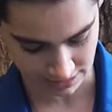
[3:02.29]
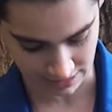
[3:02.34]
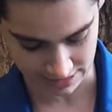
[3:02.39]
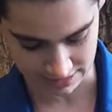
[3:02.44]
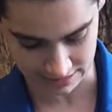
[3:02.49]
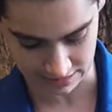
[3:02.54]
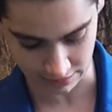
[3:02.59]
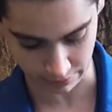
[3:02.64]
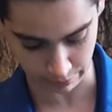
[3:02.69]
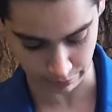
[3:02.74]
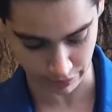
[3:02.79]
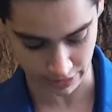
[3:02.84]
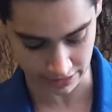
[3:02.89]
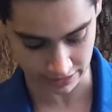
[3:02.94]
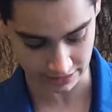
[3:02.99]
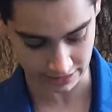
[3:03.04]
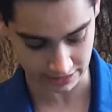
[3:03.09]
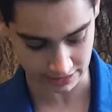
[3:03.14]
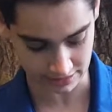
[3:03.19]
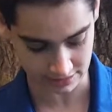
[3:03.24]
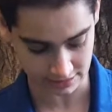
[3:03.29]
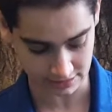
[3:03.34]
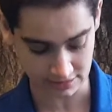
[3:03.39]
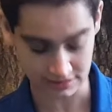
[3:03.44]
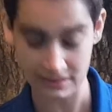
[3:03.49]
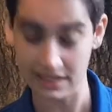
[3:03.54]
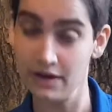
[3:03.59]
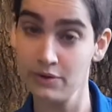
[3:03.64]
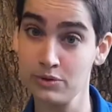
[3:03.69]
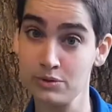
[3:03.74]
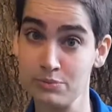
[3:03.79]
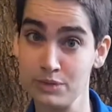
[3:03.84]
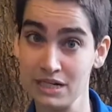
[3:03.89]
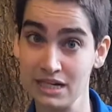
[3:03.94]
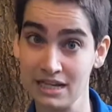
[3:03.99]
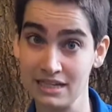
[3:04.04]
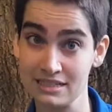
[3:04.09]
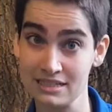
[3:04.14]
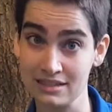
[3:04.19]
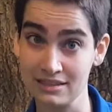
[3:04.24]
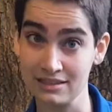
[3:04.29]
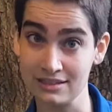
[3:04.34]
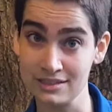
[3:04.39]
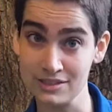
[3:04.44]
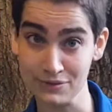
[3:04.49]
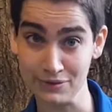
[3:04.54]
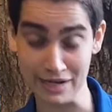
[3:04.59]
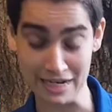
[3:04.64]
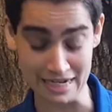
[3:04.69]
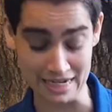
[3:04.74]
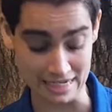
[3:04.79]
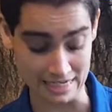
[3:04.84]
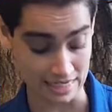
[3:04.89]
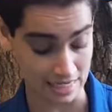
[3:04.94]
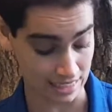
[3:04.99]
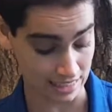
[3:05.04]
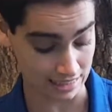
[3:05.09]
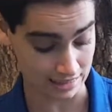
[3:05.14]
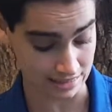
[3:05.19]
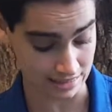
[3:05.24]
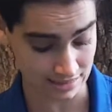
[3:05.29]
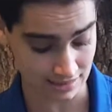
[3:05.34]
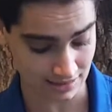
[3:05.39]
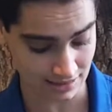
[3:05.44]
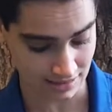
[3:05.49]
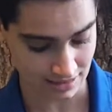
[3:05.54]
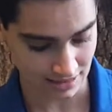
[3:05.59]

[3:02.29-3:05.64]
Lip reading: has an umbrella, that would be nice on these rainy days,